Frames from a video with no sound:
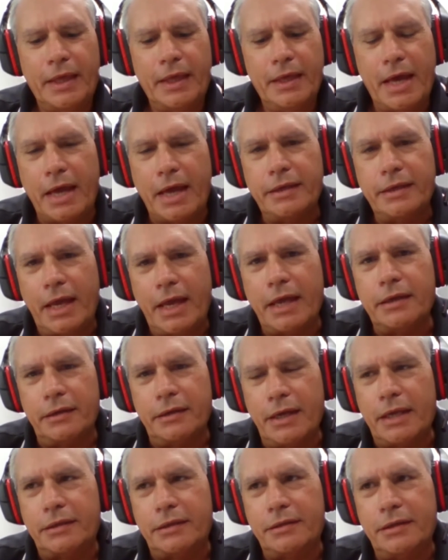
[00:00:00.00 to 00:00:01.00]

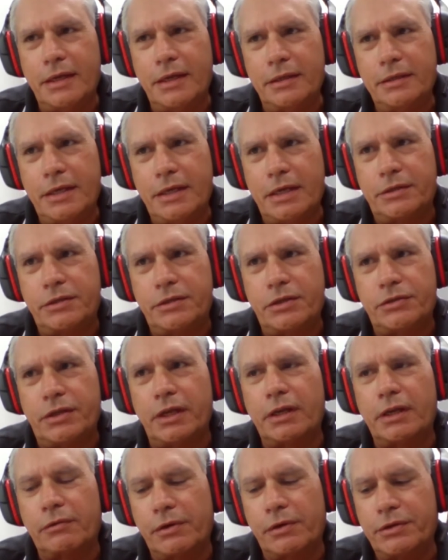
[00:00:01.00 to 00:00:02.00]
And it just
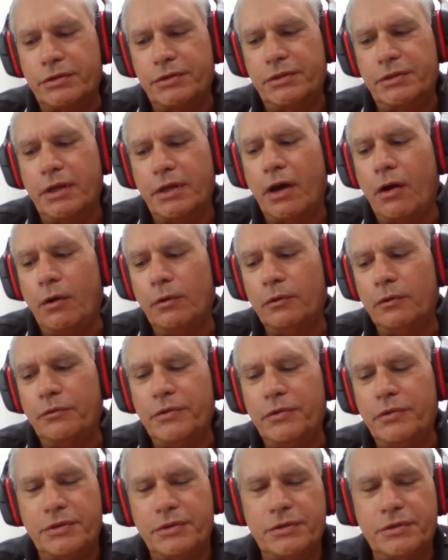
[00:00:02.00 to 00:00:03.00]
increases the whole
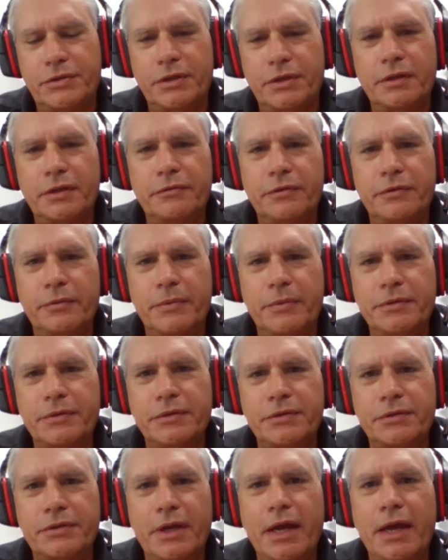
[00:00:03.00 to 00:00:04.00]
efficiency of your
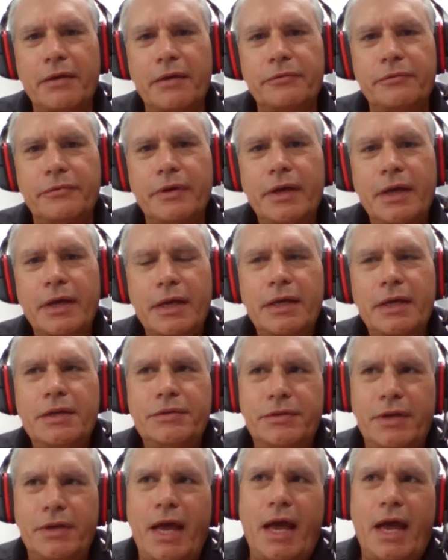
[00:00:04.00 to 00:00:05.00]
business to
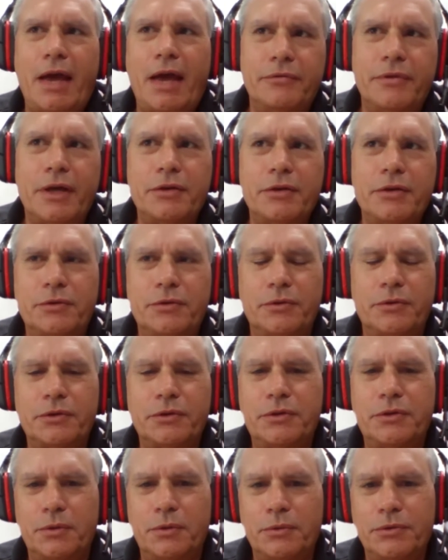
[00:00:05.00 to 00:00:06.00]
have those sort of
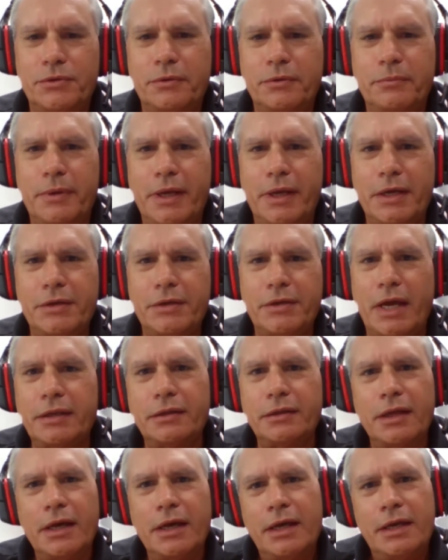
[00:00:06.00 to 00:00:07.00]
tools in place.
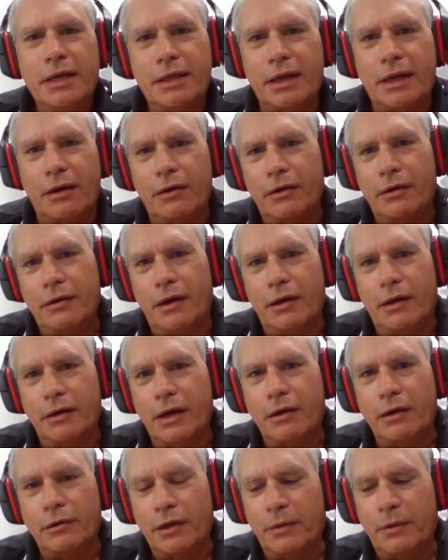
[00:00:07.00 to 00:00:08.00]
And I know
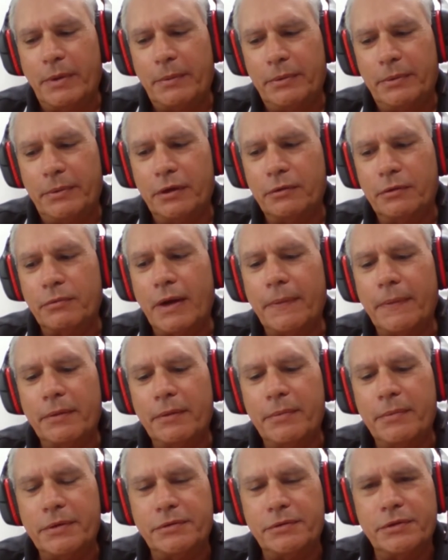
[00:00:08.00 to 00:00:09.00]
a lot of people who run
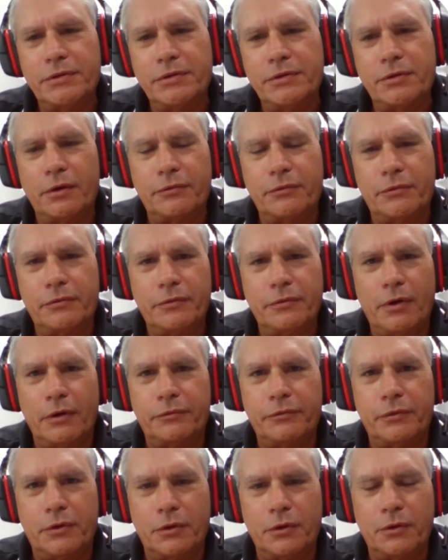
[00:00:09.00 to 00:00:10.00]
their business
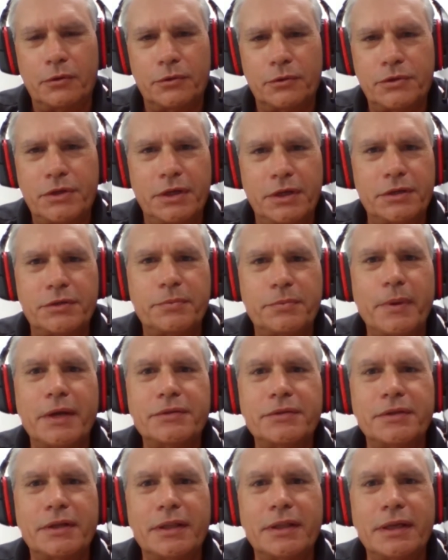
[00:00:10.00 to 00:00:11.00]
off Google Sheets,
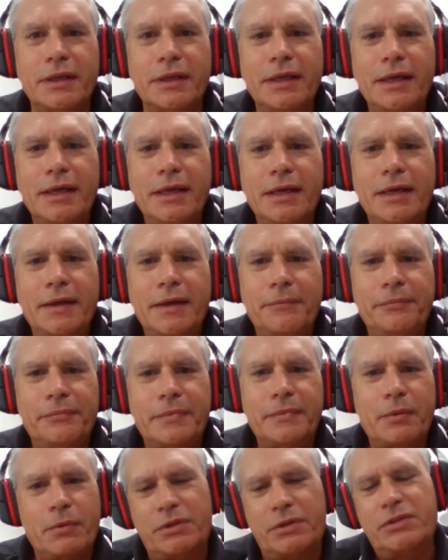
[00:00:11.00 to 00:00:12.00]
basically,
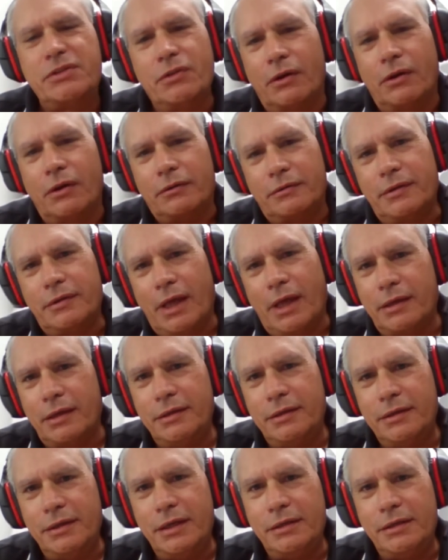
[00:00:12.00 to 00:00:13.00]
which is not,
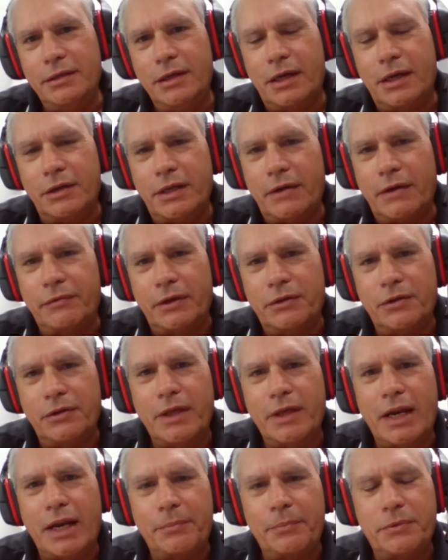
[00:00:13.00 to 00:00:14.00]
you can definitely do
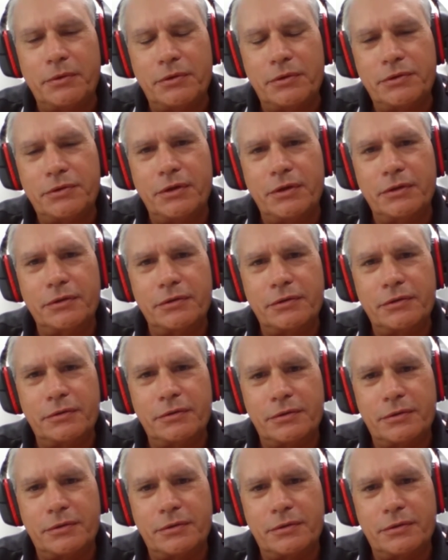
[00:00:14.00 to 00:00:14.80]
that up to a certain